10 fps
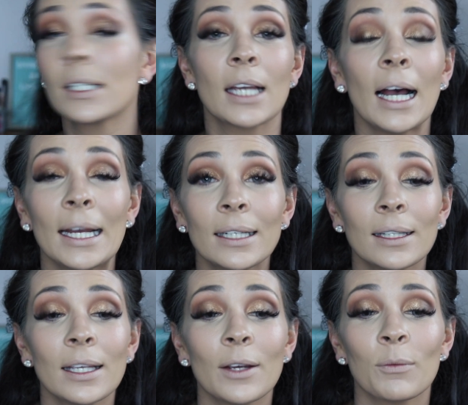
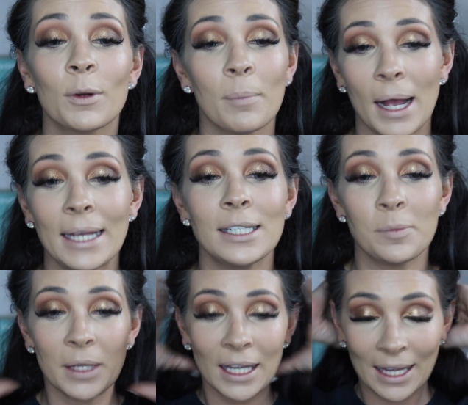kindly
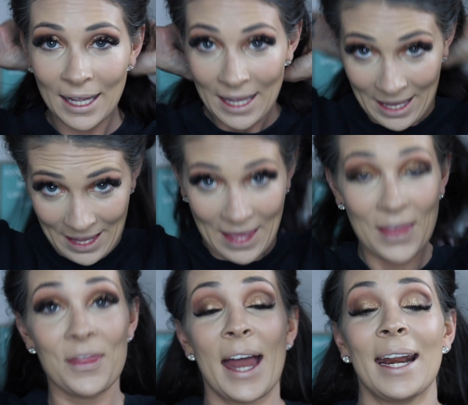remind me
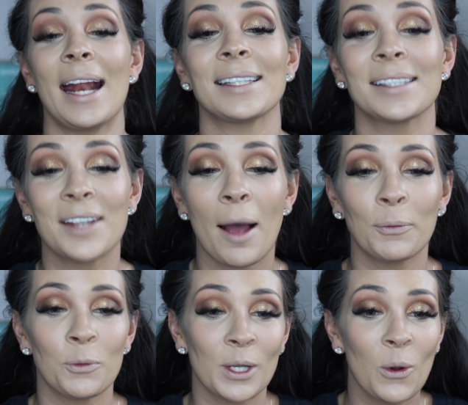that it has
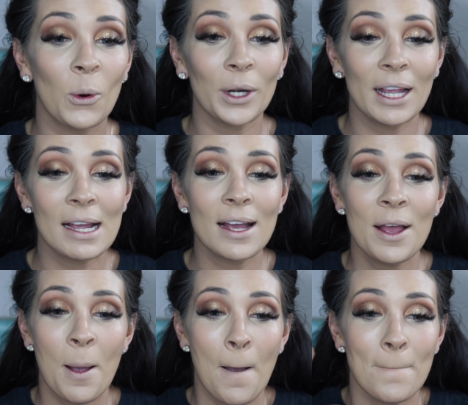stopped recording,
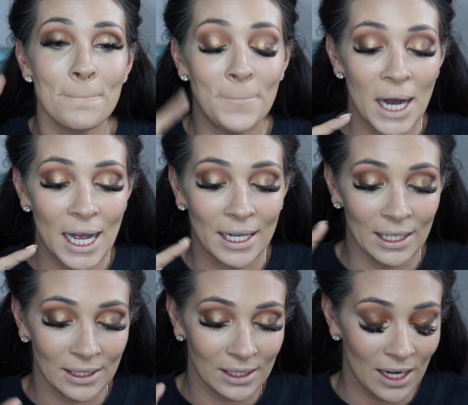
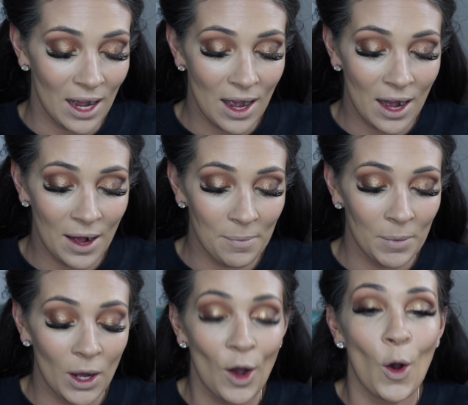but
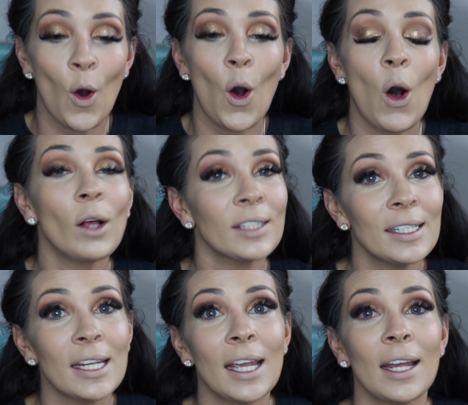all
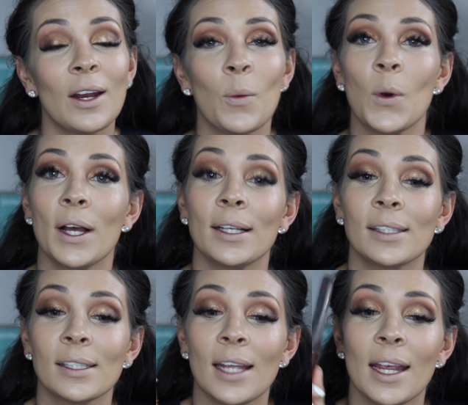I did
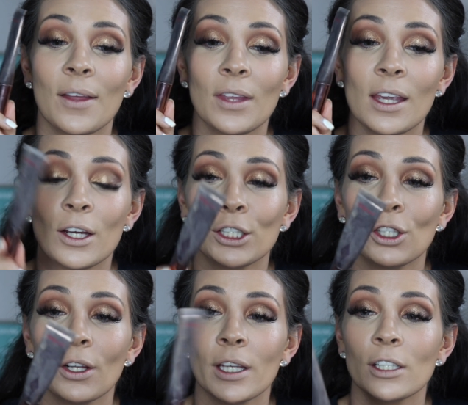was take the
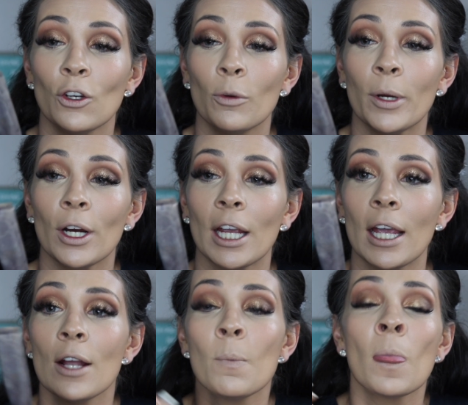Charlotte
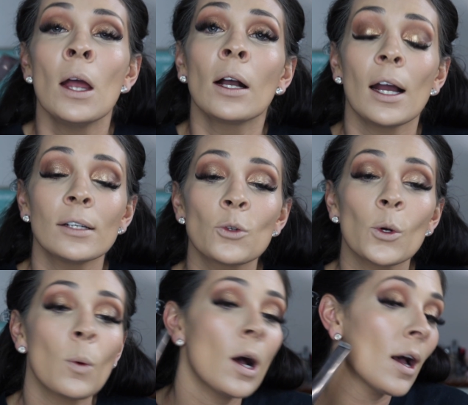Tilbury
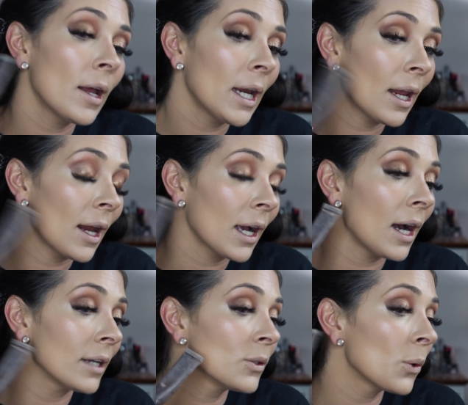contour wand and I
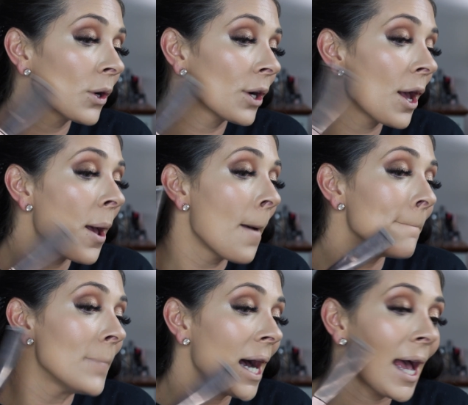contoured
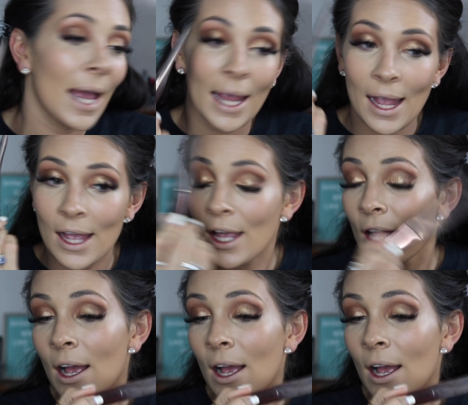my